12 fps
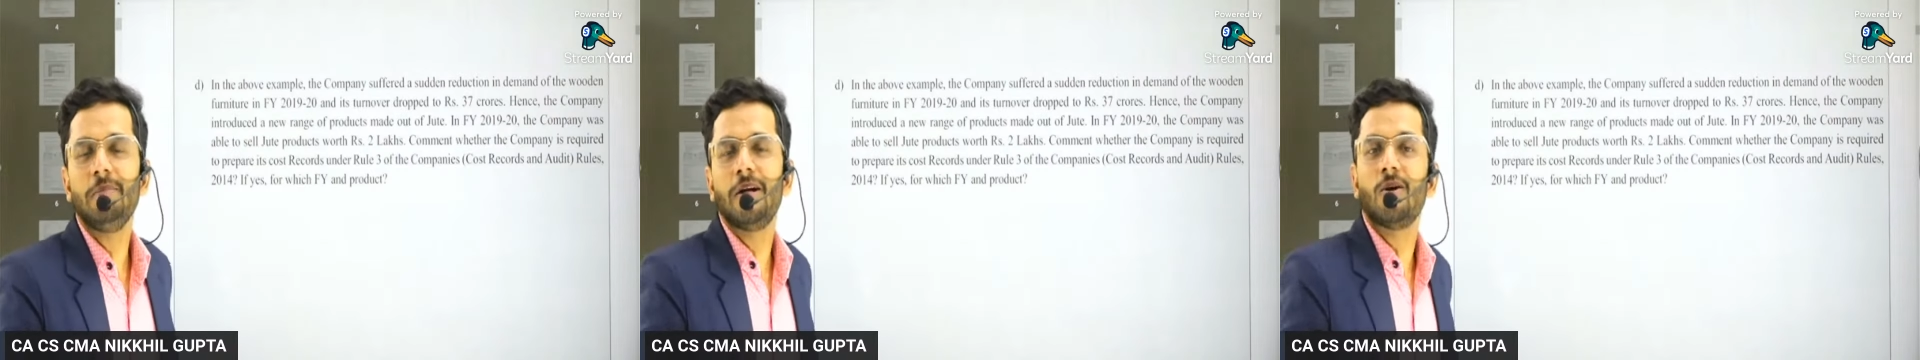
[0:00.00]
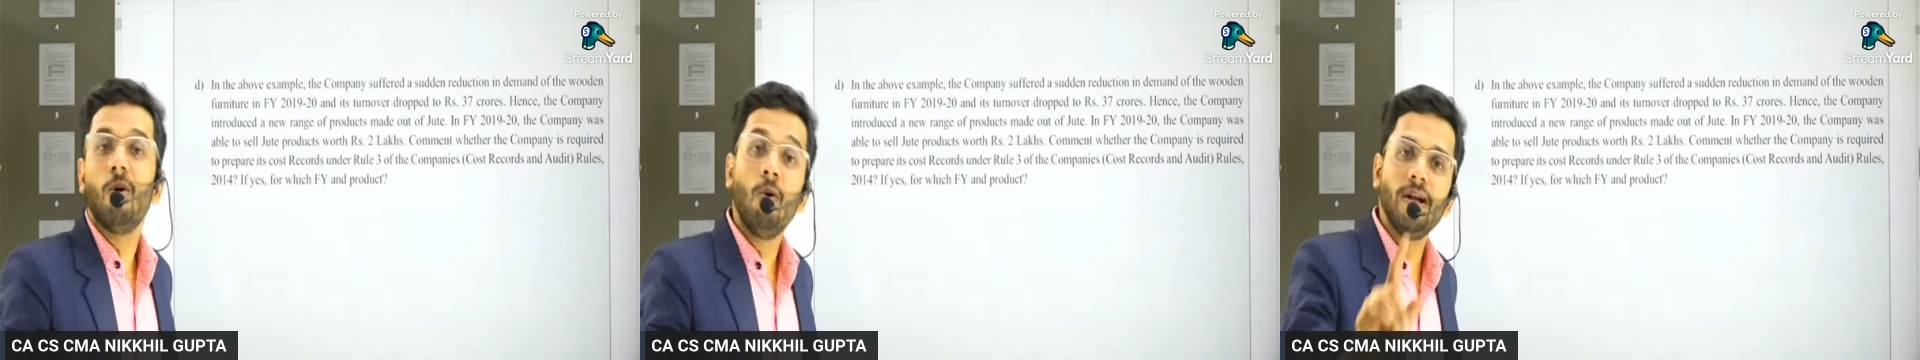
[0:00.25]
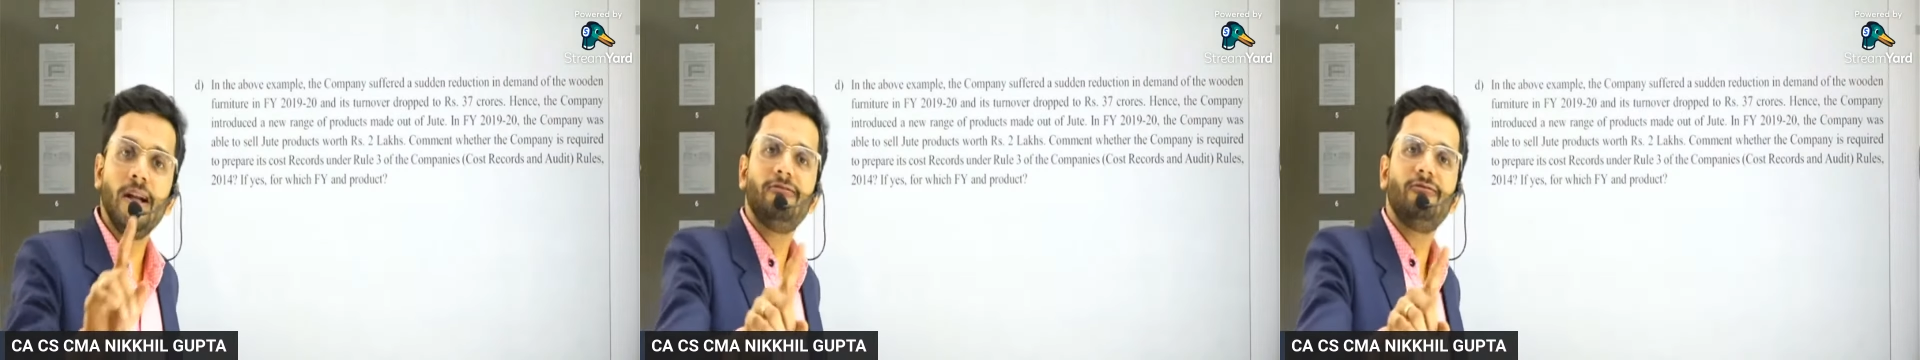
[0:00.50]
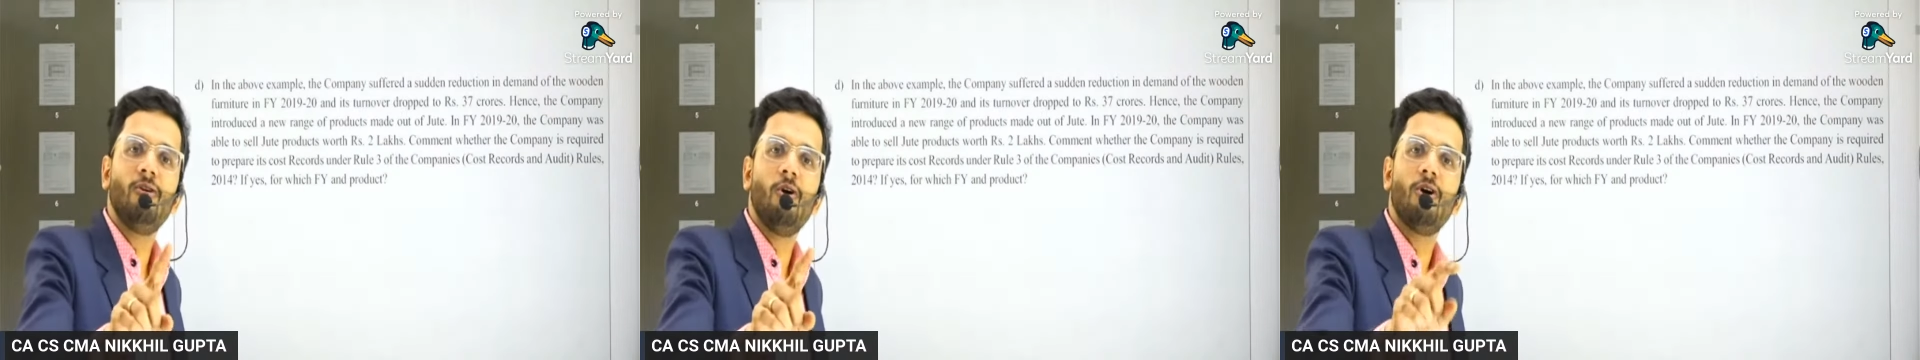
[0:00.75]
but only
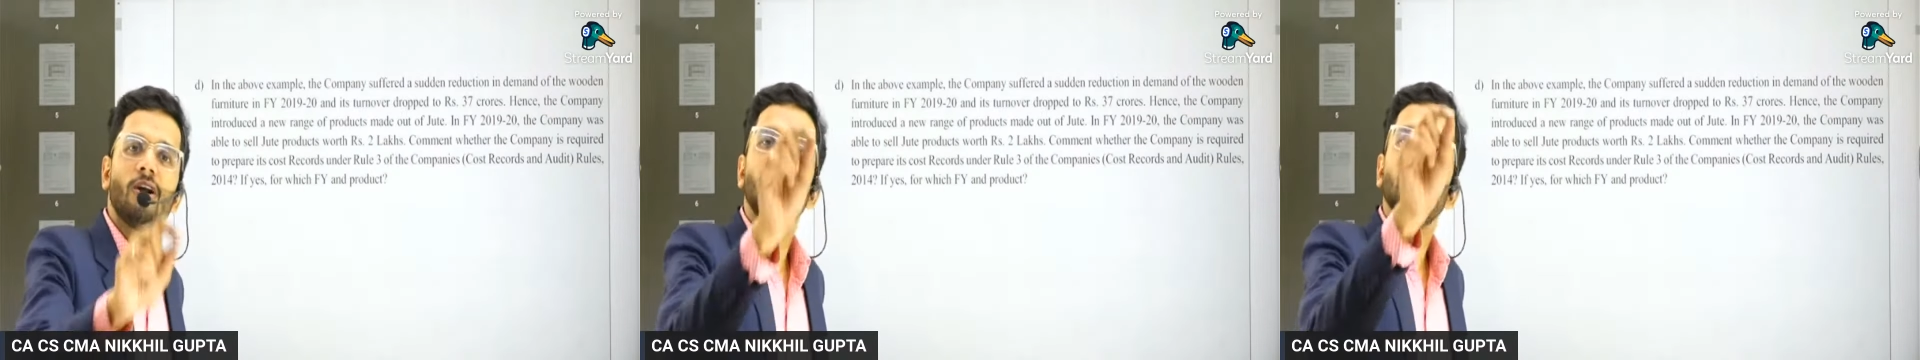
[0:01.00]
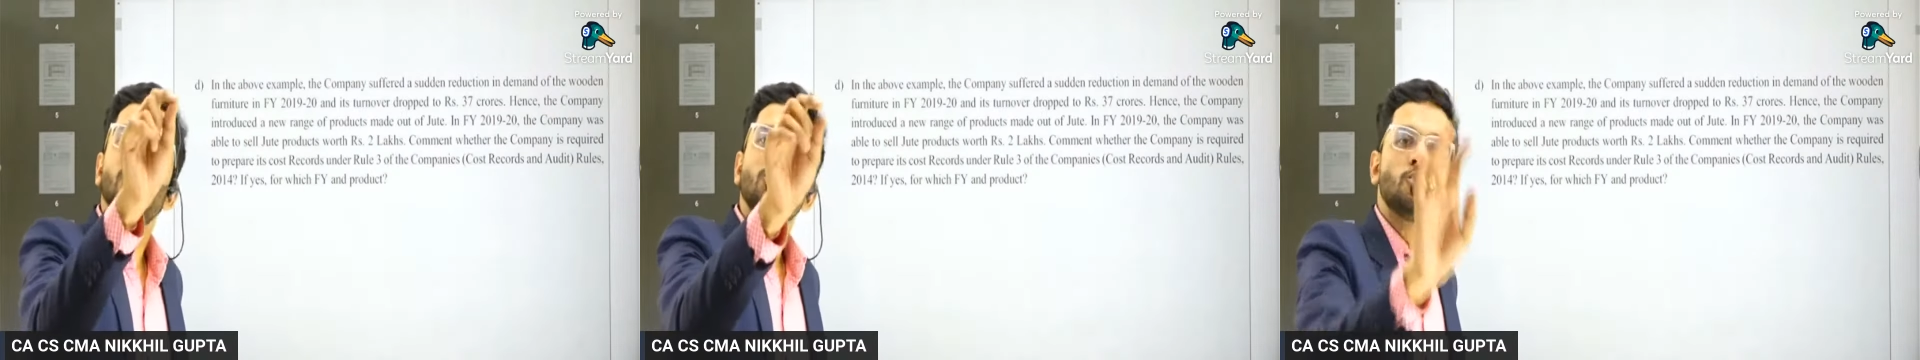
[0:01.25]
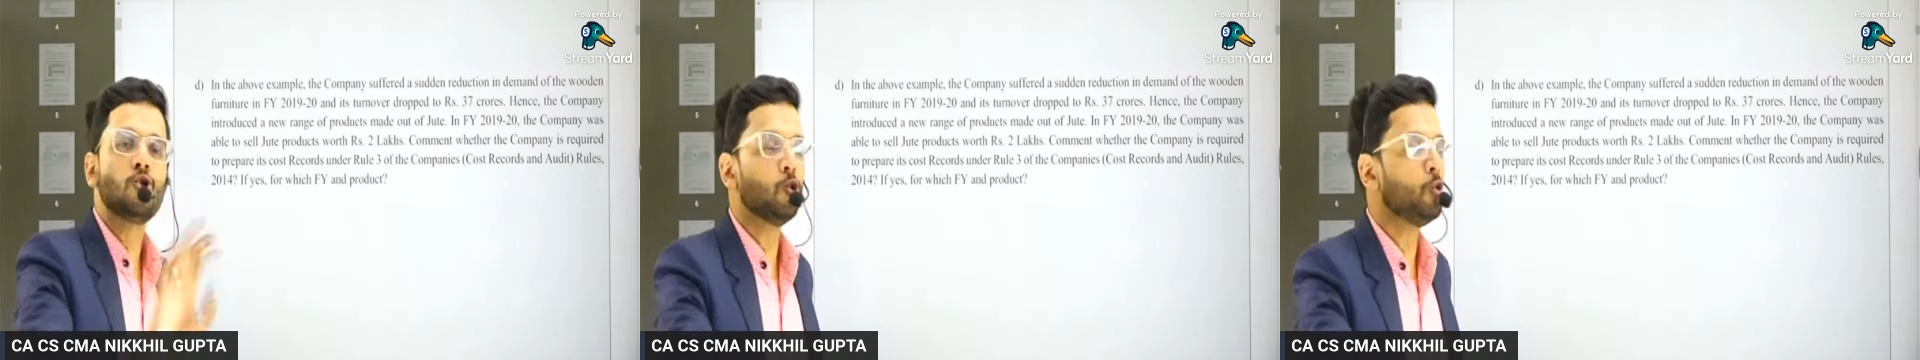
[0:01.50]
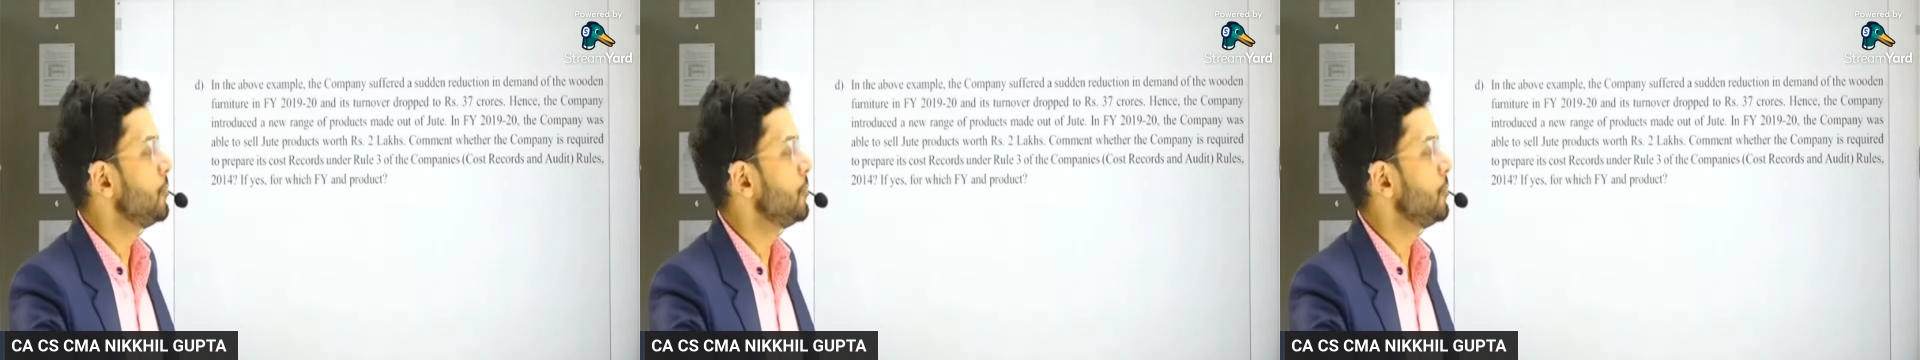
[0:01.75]
for jute